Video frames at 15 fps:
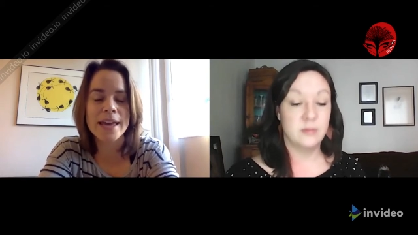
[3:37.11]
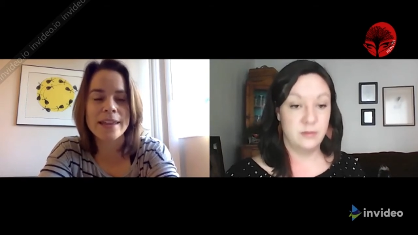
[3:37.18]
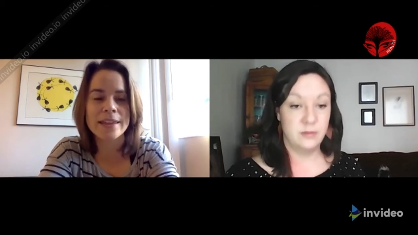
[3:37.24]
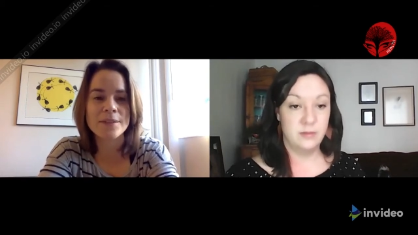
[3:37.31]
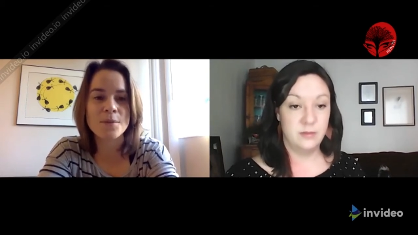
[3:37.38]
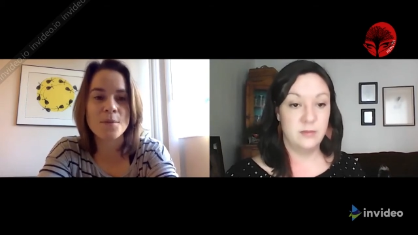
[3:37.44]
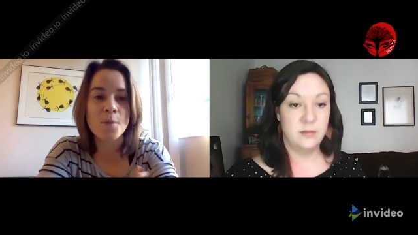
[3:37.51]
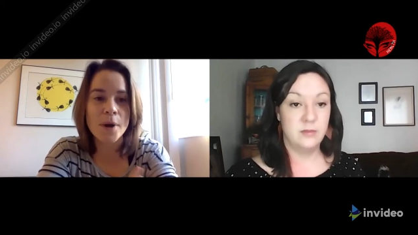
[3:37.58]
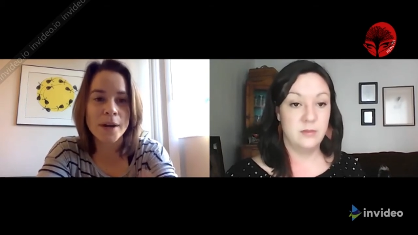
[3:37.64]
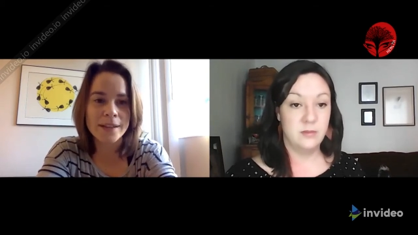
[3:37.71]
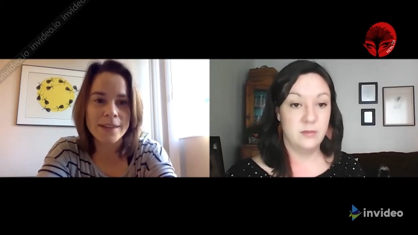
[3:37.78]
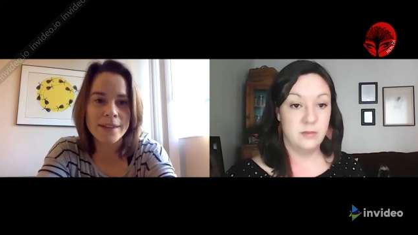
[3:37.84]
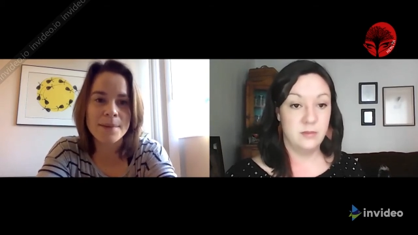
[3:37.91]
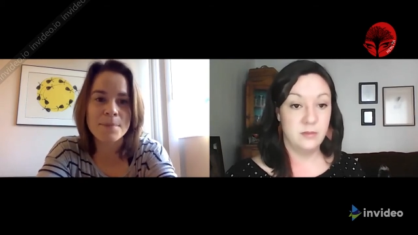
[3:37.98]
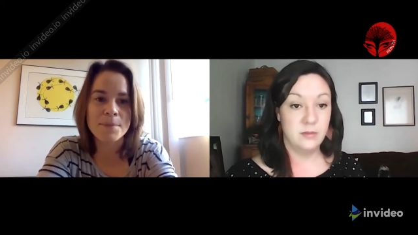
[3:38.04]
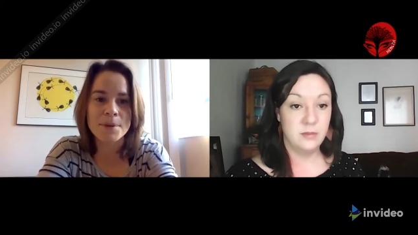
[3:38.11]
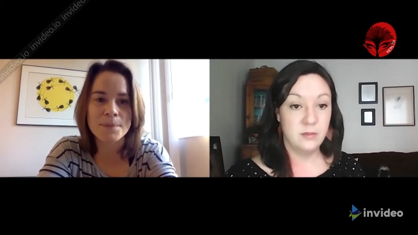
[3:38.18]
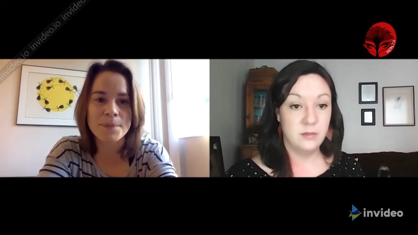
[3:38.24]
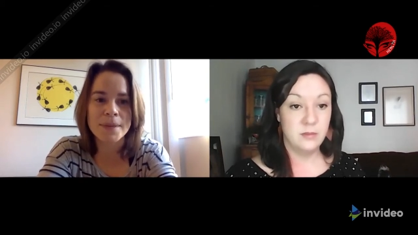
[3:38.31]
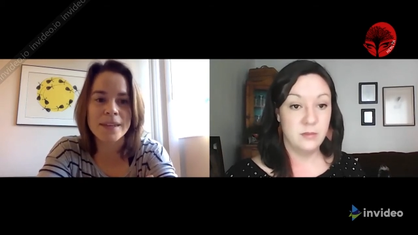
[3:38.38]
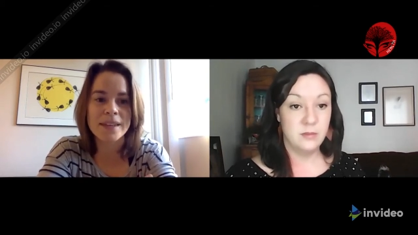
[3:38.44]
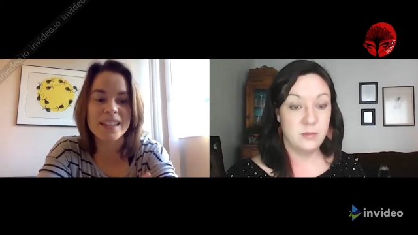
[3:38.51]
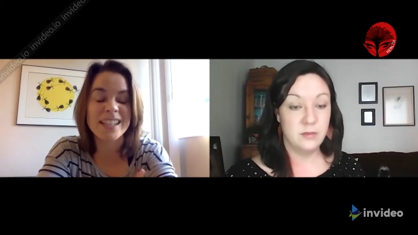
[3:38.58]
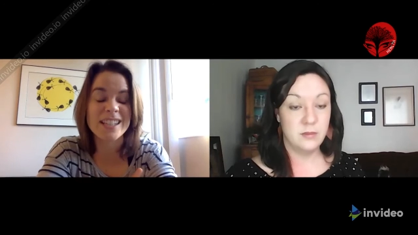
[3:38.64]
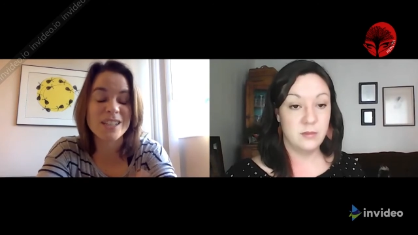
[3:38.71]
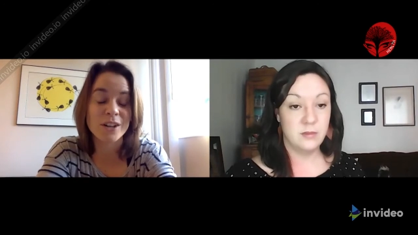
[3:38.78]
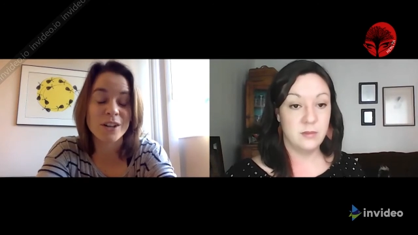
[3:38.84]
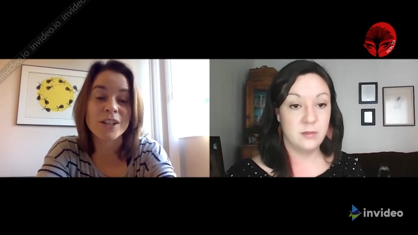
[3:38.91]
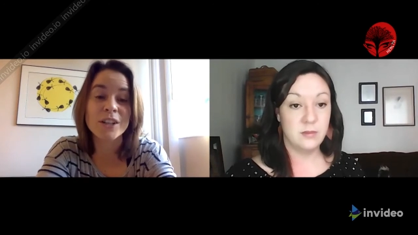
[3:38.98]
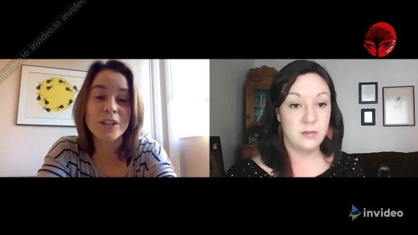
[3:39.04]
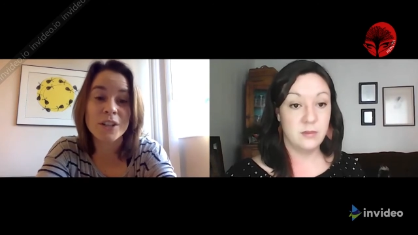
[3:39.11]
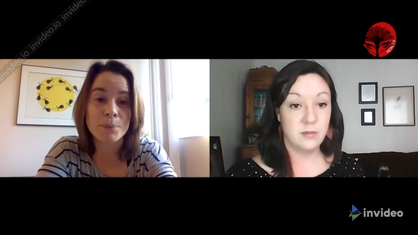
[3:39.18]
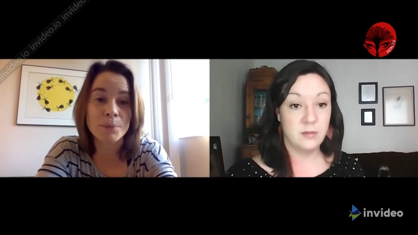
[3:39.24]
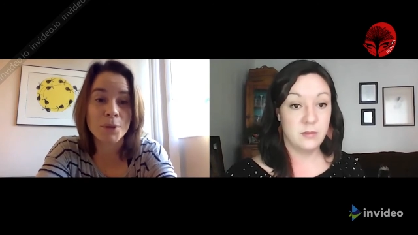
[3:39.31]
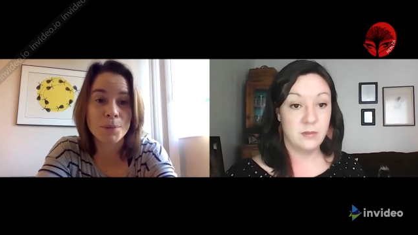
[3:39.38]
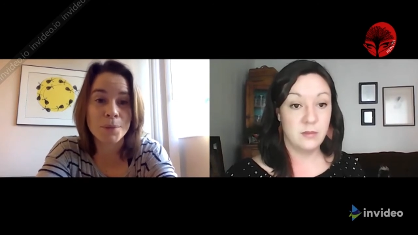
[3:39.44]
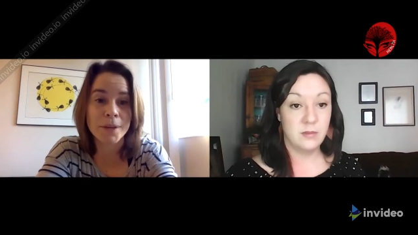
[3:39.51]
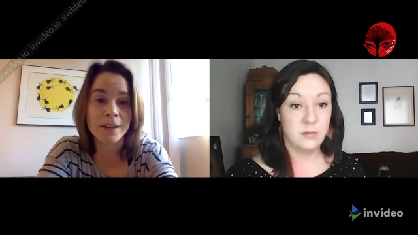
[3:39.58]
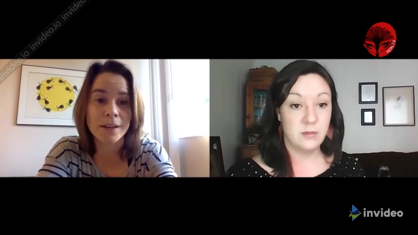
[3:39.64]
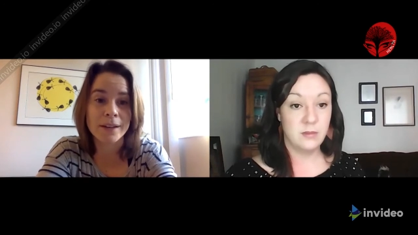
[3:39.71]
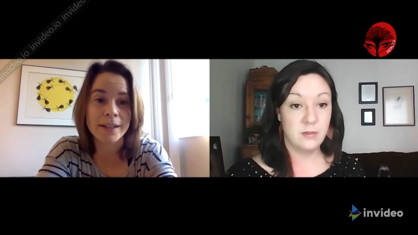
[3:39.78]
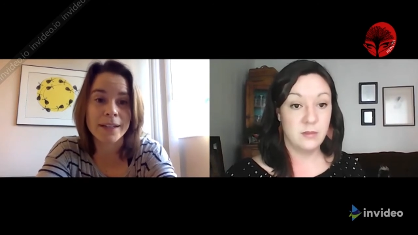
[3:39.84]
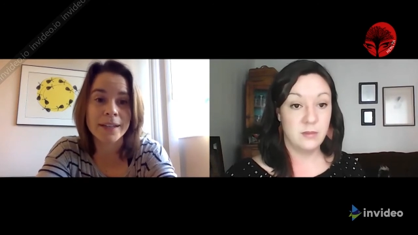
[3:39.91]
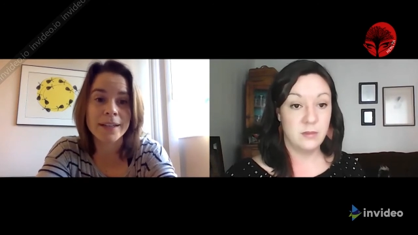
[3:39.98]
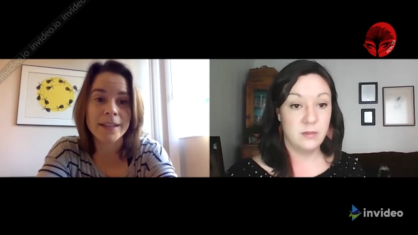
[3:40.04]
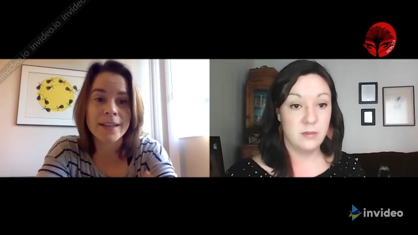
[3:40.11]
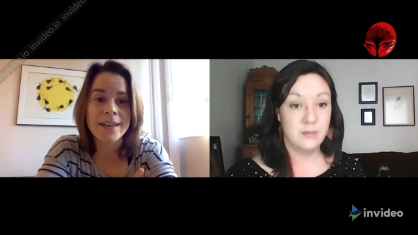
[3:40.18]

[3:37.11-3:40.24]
Speaker 1: And one of them would be like start a good probiotic.